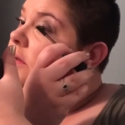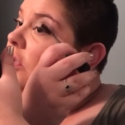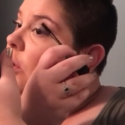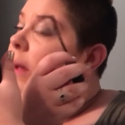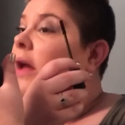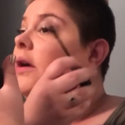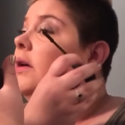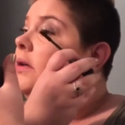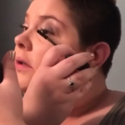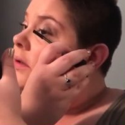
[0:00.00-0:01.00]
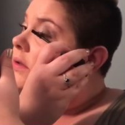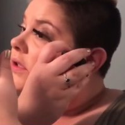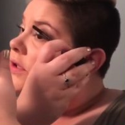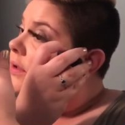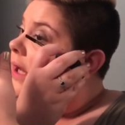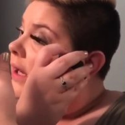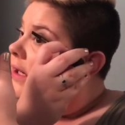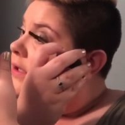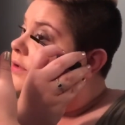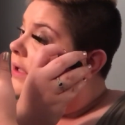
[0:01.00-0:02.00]
No matter, 0
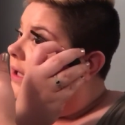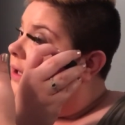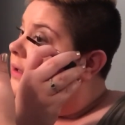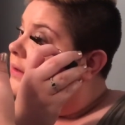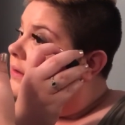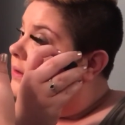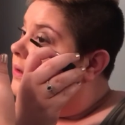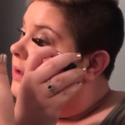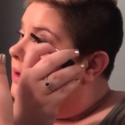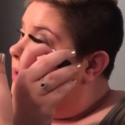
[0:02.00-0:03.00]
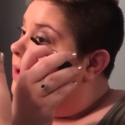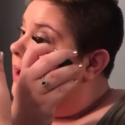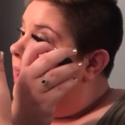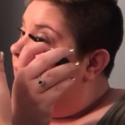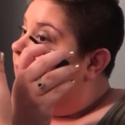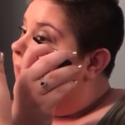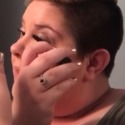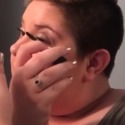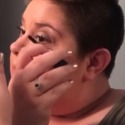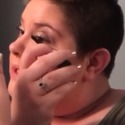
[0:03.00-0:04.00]
cares right now. I
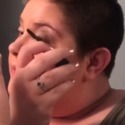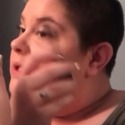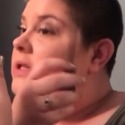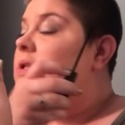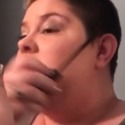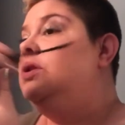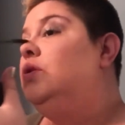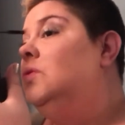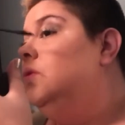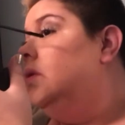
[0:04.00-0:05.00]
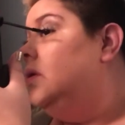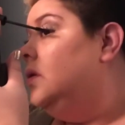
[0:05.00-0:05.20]
got stuff to do.